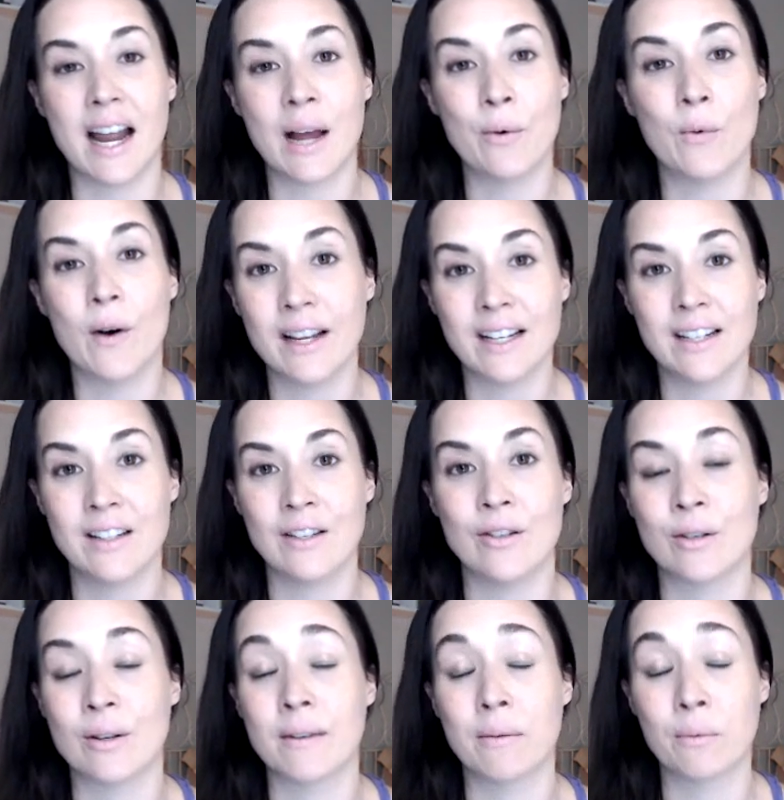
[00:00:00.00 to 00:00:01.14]
I wanted to do
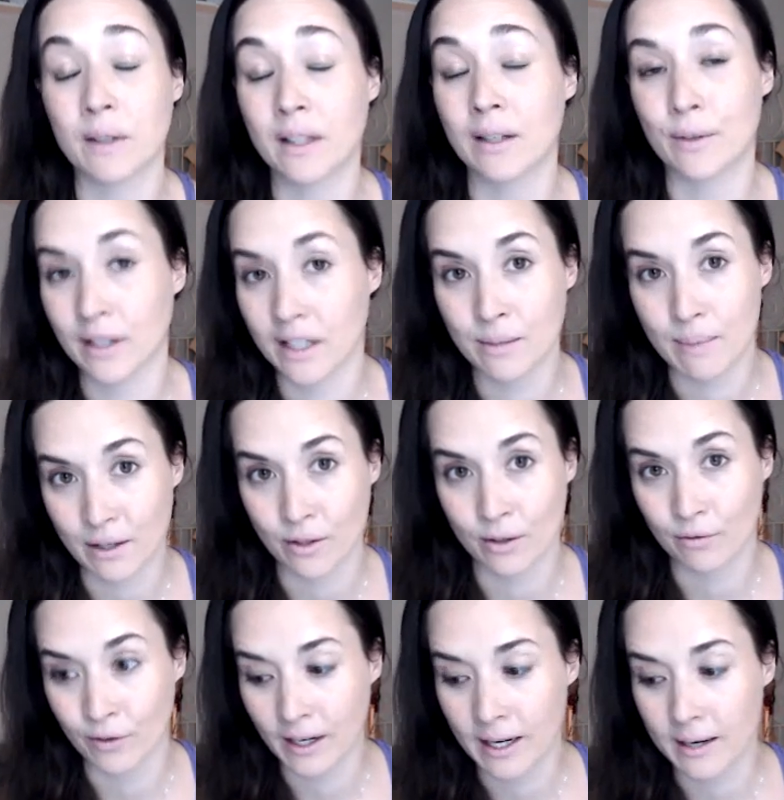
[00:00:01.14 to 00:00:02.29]
something really, really special
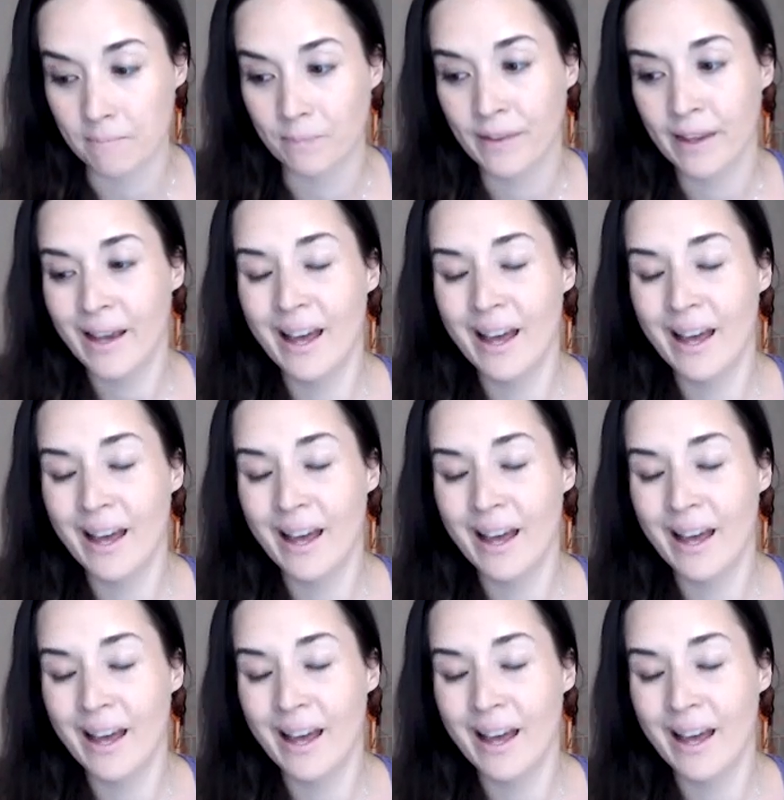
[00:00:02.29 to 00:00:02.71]
for him.